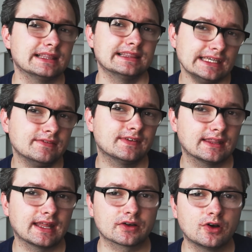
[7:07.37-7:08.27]

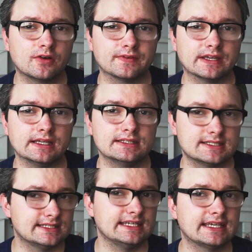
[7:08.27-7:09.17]
leaving that coffee
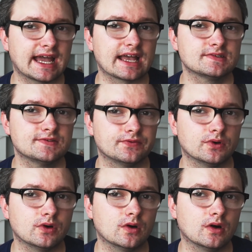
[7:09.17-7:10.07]
to degas
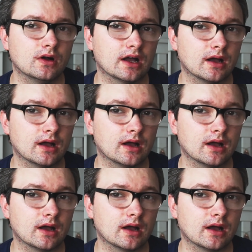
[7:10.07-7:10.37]
for